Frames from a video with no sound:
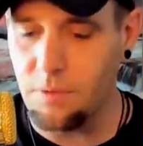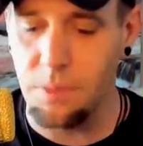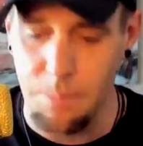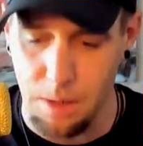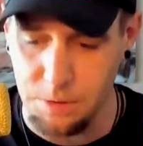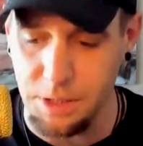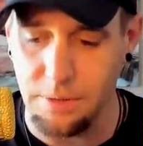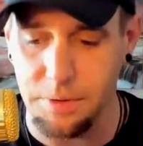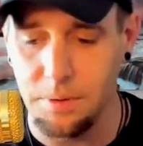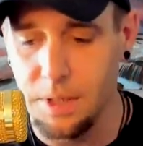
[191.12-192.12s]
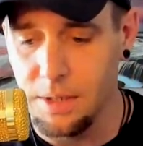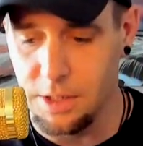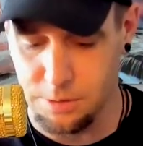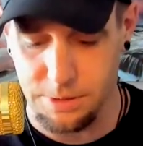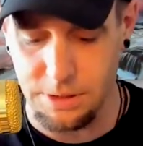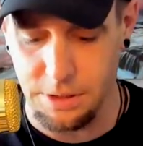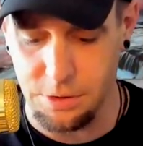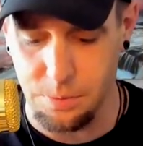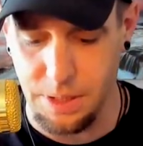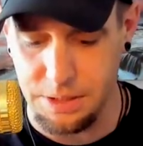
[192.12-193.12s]
for most of you, this was a
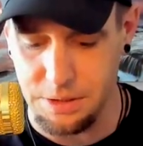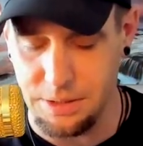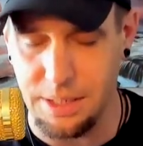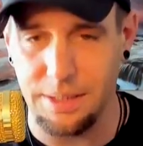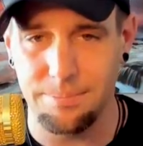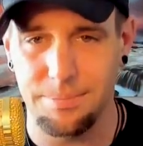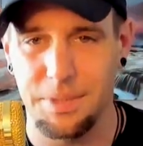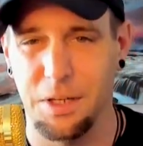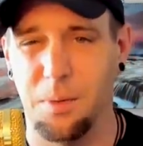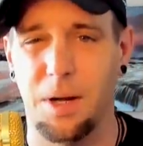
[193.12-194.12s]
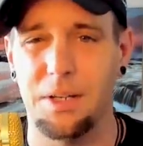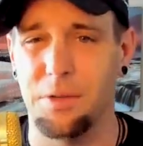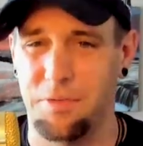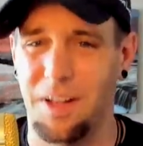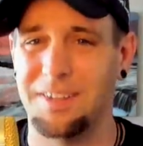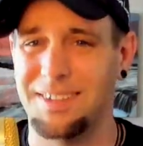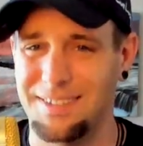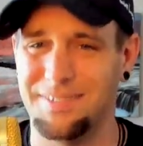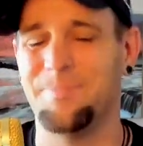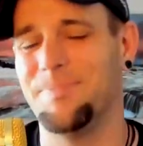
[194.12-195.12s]
situation that, you know what, you felt it.
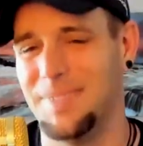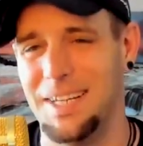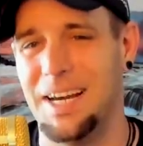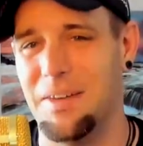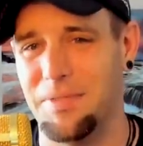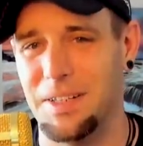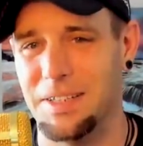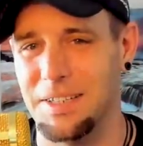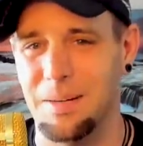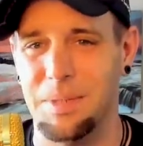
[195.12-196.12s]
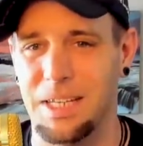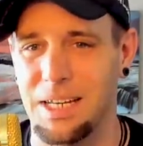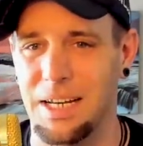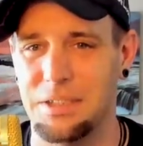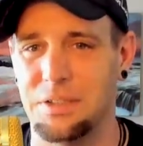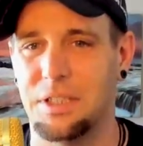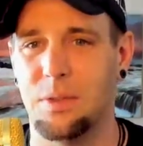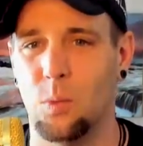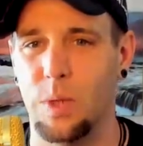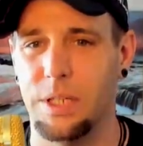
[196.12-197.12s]
Yeah, I feel it coming. The connection's
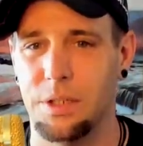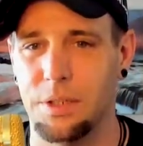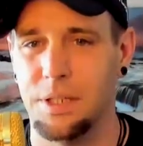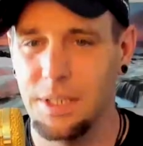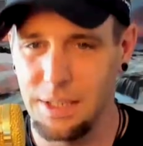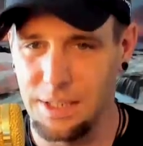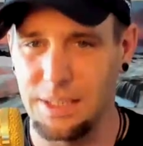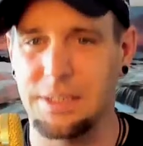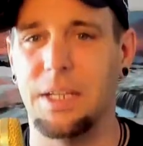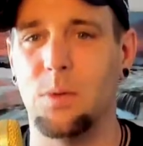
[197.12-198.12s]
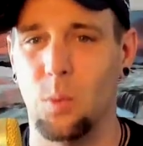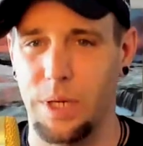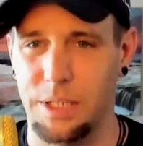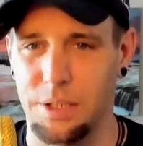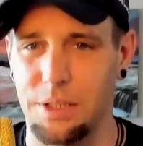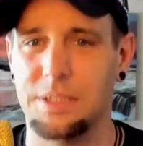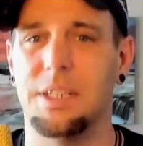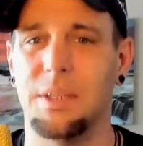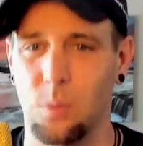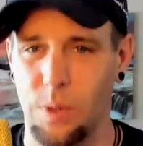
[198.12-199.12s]
getting weaker it's getting weaker, it's
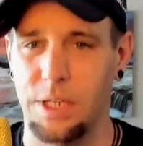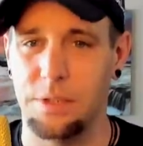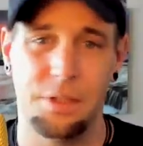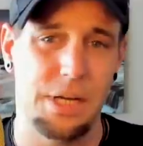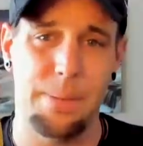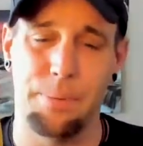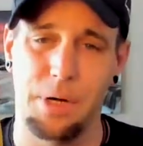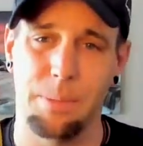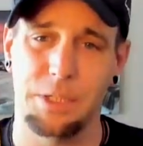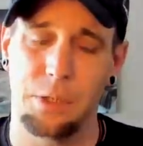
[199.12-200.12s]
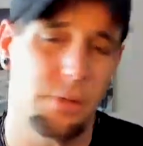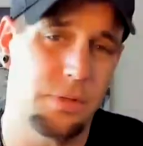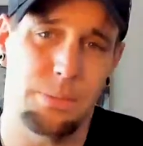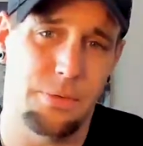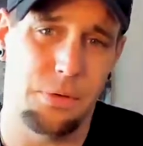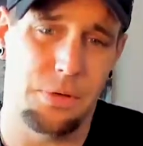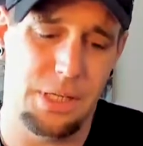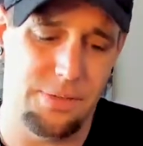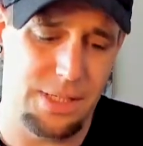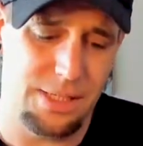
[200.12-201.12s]
getting weaker, and I'm pretty much over it before
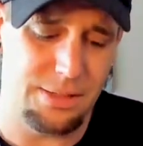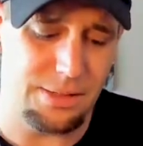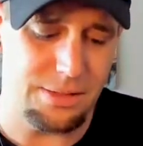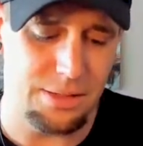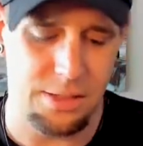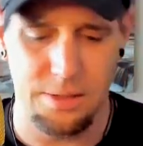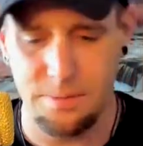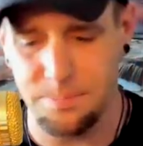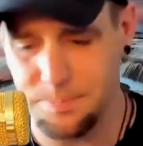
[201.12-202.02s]
it even ended, you know?